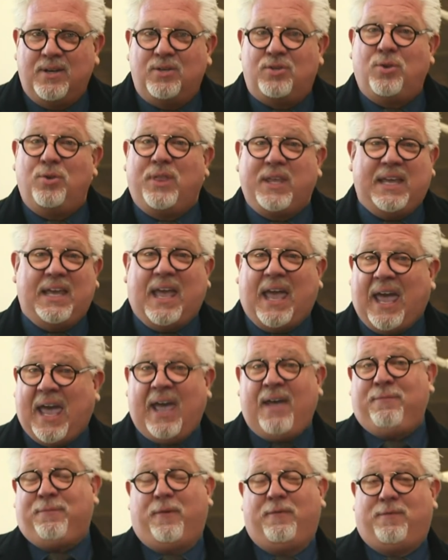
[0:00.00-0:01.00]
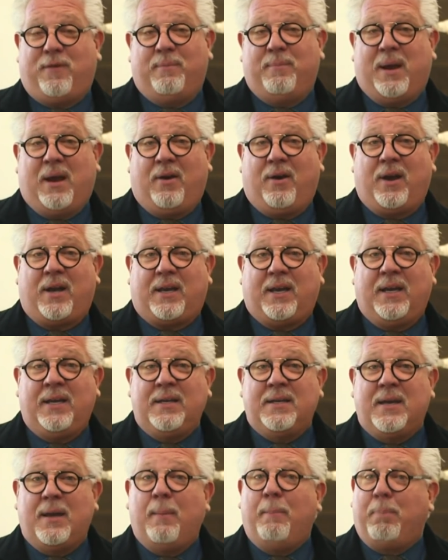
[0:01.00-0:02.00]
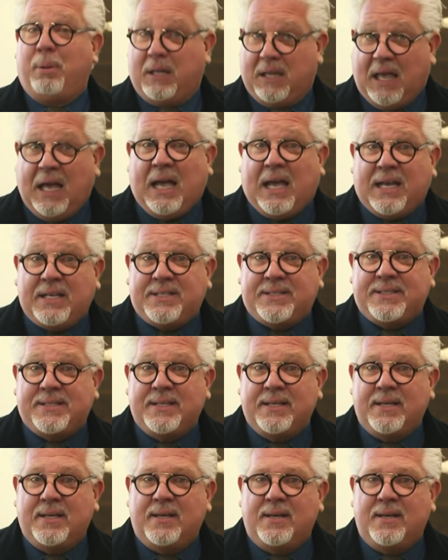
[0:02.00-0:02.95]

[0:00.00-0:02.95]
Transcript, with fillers: to the half of America plus